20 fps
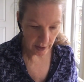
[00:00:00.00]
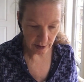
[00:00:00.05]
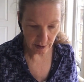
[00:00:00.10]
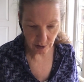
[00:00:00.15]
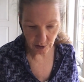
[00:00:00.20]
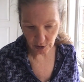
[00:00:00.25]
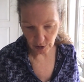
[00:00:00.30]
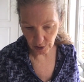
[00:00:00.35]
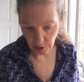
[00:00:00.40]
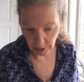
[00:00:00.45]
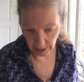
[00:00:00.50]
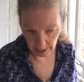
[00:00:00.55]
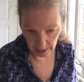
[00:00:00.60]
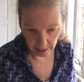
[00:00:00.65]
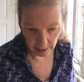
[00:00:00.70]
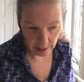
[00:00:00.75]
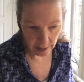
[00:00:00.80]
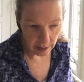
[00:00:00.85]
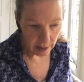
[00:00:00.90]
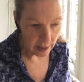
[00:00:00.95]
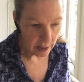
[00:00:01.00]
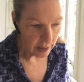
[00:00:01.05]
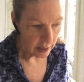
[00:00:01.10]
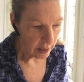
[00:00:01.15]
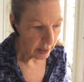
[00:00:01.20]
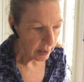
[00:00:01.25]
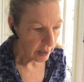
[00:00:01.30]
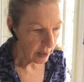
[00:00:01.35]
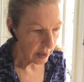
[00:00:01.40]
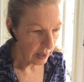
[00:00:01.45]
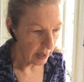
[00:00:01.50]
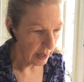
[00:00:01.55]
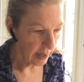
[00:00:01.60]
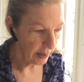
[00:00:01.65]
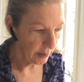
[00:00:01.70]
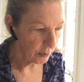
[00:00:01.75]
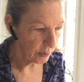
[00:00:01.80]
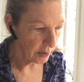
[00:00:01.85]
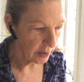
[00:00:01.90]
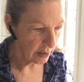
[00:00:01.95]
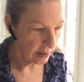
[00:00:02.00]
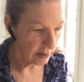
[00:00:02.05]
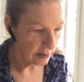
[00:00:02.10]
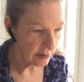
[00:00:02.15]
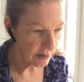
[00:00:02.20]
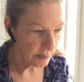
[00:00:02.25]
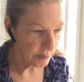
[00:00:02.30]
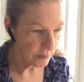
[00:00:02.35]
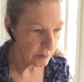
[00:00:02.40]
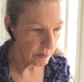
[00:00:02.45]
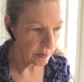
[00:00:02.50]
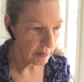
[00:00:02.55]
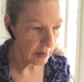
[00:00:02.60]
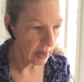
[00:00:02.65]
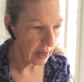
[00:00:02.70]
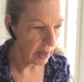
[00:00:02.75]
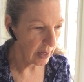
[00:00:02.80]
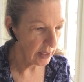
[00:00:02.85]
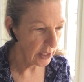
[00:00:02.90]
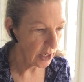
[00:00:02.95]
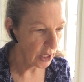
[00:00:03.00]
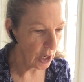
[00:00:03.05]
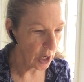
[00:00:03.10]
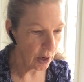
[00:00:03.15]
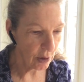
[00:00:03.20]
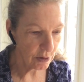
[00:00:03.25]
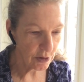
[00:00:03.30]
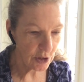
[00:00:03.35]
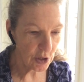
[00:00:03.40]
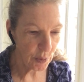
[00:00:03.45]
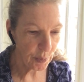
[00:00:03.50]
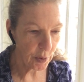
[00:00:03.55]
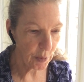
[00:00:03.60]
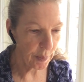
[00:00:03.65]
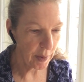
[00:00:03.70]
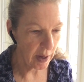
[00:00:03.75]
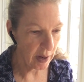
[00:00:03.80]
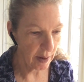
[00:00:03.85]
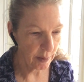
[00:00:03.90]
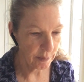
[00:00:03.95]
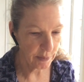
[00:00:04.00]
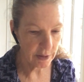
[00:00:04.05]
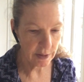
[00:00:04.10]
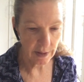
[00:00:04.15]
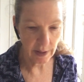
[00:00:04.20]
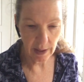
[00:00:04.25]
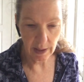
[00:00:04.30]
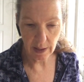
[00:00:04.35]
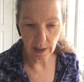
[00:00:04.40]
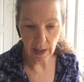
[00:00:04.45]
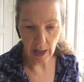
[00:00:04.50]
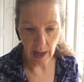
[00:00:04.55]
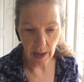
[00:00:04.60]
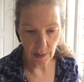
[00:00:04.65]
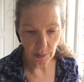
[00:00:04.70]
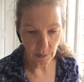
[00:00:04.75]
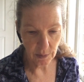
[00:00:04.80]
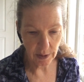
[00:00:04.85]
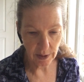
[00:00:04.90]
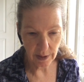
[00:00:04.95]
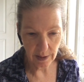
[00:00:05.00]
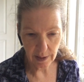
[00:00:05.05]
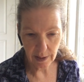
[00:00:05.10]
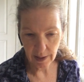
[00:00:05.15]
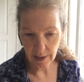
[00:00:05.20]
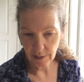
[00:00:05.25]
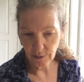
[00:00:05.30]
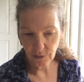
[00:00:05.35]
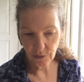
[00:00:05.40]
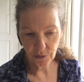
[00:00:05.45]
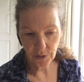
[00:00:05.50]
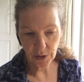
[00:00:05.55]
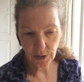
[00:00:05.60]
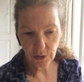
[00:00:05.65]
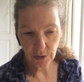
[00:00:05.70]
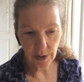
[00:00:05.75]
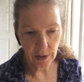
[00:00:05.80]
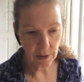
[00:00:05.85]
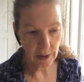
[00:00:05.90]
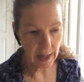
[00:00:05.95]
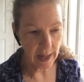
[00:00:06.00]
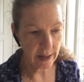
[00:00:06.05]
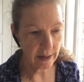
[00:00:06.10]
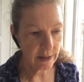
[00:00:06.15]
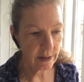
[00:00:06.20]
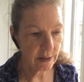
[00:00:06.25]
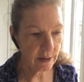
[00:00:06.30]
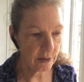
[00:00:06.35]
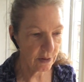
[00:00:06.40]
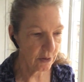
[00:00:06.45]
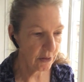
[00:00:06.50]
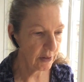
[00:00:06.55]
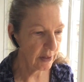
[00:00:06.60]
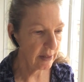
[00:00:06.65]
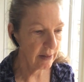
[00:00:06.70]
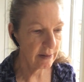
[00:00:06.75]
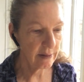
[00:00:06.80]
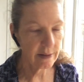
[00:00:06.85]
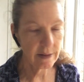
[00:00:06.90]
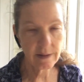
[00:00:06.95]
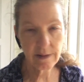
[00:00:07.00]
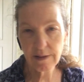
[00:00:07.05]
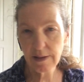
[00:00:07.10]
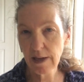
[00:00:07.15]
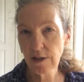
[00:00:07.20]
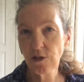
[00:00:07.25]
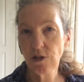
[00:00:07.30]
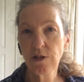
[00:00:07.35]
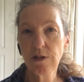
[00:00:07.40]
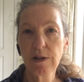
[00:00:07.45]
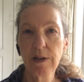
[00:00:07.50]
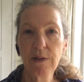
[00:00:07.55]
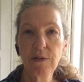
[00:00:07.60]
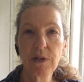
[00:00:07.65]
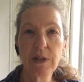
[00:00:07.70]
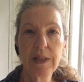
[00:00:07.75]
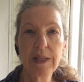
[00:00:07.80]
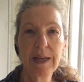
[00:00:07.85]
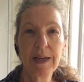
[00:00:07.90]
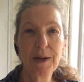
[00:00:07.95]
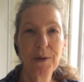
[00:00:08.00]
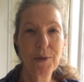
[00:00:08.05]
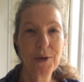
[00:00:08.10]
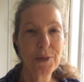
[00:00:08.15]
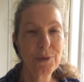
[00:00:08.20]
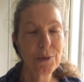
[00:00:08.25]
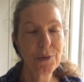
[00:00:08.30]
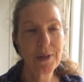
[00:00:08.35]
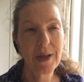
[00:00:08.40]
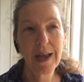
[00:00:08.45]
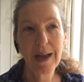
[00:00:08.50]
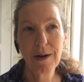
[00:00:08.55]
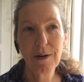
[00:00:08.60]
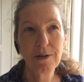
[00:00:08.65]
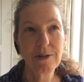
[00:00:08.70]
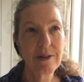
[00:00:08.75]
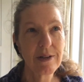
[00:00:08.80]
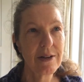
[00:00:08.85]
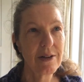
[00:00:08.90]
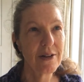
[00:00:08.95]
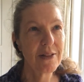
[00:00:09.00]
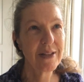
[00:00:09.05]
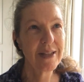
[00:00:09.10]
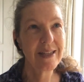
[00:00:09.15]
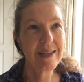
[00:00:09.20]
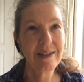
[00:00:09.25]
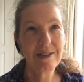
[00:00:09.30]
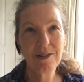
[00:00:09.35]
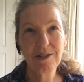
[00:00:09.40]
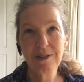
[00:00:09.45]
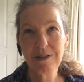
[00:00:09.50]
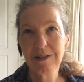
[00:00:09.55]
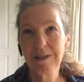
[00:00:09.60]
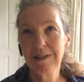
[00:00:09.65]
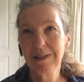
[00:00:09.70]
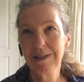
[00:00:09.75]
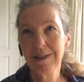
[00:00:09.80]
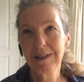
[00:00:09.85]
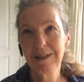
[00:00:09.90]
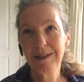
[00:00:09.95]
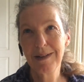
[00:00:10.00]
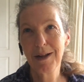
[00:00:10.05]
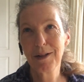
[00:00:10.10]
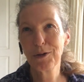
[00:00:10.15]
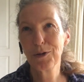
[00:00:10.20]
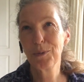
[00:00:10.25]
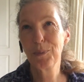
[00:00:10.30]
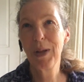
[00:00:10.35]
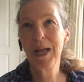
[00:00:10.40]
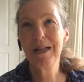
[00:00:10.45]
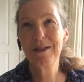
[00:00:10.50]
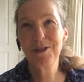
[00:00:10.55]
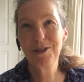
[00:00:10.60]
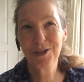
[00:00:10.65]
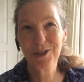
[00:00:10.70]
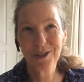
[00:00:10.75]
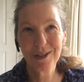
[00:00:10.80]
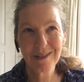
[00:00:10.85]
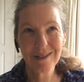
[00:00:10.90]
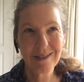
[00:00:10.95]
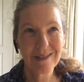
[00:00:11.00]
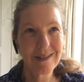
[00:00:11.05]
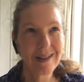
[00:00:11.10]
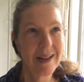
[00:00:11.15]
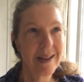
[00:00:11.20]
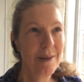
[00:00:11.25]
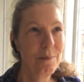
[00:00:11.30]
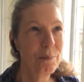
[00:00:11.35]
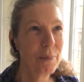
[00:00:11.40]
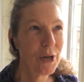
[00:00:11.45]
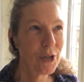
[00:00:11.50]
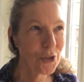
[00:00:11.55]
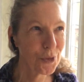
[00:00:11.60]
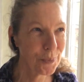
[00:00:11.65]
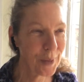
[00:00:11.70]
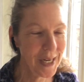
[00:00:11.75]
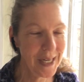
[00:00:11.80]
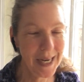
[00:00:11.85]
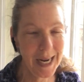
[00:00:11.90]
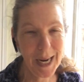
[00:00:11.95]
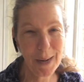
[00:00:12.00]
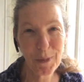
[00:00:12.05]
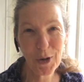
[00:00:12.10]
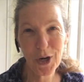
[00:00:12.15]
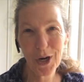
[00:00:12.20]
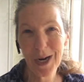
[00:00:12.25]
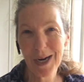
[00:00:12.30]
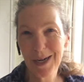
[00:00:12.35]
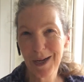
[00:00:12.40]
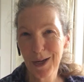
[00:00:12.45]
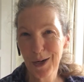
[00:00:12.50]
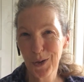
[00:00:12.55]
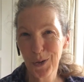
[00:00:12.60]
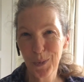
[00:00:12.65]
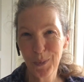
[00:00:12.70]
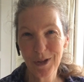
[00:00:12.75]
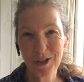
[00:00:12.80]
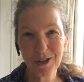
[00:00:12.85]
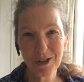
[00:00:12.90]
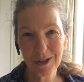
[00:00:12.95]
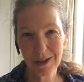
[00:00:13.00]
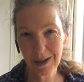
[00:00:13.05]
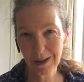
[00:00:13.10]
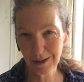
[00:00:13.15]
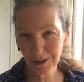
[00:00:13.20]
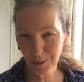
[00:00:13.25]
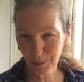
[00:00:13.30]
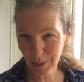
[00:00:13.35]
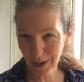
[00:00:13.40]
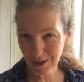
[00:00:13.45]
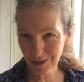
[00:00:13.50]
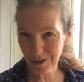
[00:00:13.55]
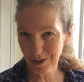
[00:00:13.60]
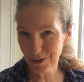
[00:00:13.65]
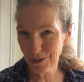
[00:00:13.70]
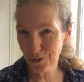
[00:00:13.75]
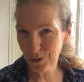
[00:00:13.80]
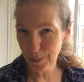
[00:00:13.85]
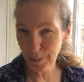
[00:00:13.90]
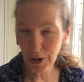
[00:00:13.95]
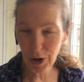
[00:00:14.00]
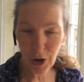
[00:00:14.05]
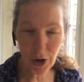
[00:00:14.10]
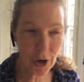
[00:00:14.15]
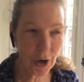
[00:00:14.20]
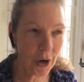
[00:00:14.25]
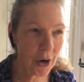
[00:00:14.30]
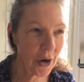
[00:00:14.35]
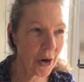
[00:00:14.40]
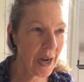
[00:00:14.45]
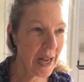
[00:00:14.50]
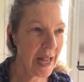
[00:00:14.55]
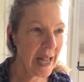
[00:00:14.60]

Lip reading: I started, I was super pumped that I had figured out how to do these little sketches and everything. I went through the house, I got the kids colored pencils, I bugged my neighbor, I got a whole bunch of colored pencils from her,